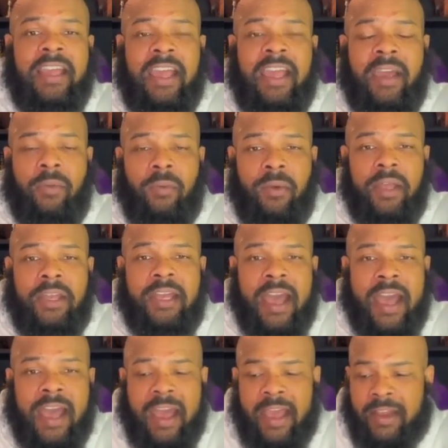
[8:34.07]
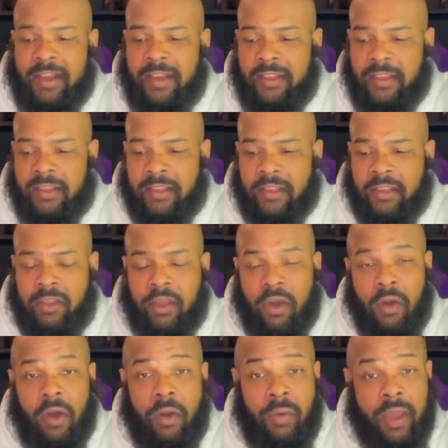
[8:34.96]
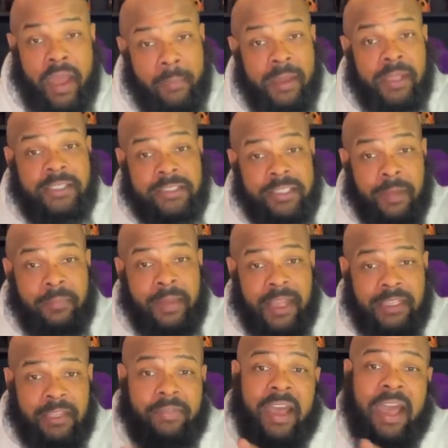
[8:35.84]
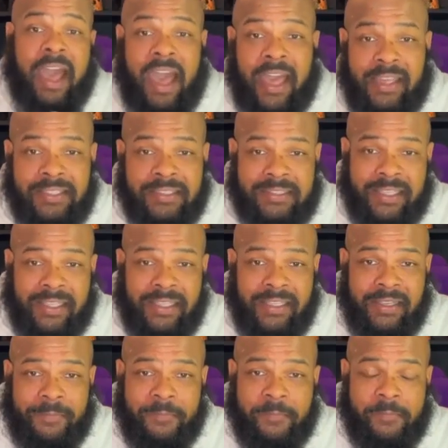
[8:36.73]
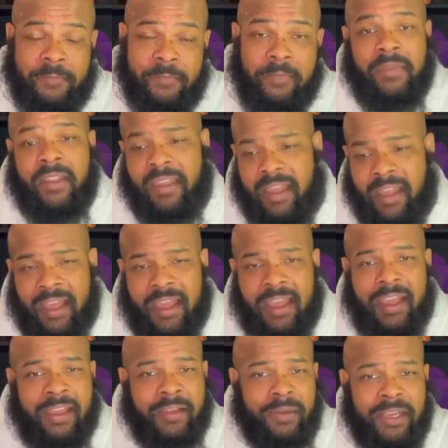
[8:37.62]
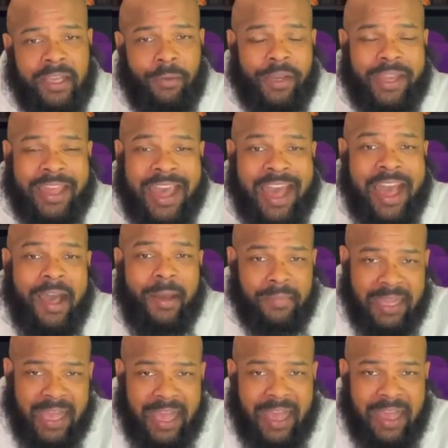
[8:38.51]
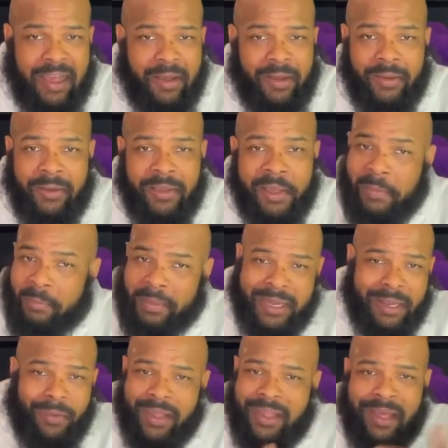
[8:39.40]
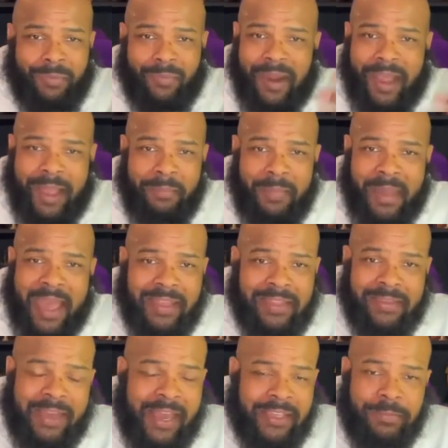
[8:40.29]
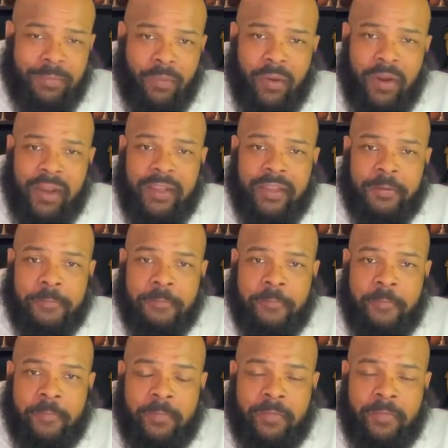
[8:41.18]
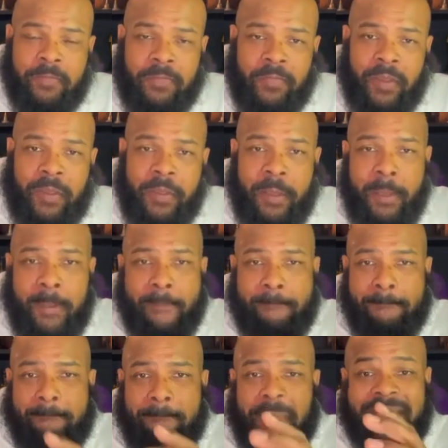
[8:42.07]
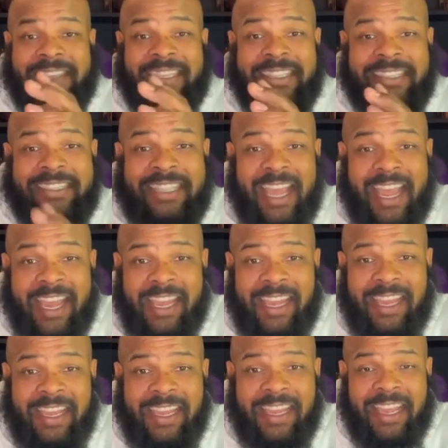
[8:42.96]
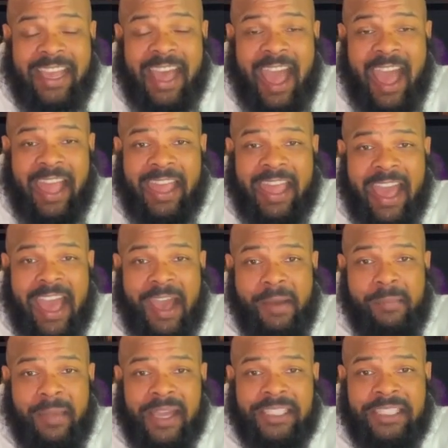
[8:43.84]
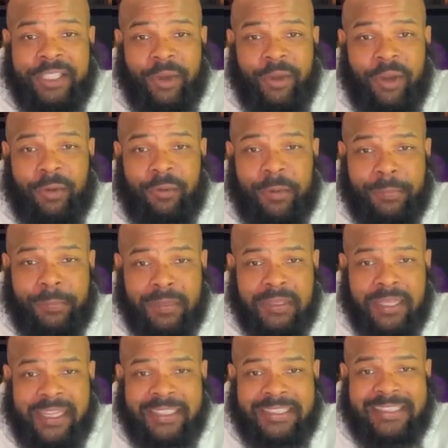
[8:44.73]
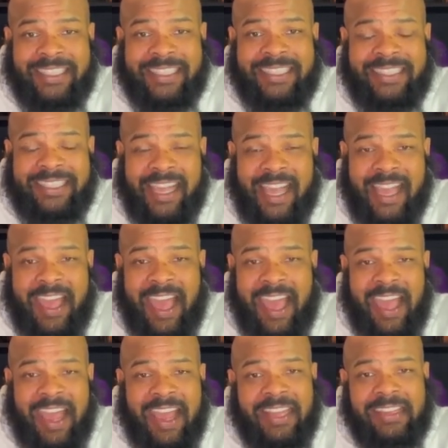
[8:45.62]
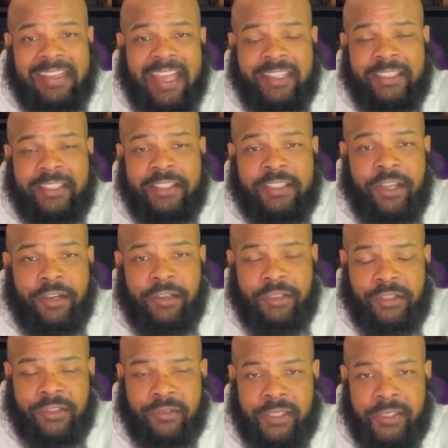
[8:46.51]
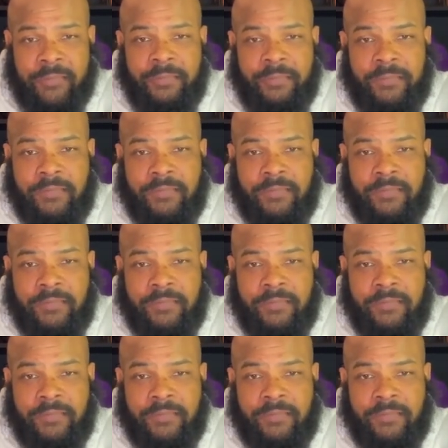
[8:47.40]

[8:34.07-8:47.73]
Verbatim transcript: it would not go away. I mean, some days if I iced it, yeah, it would, it would calm down, but it would come right back the next morning. But the day I got my shoulder replaced, the day I had that surgery,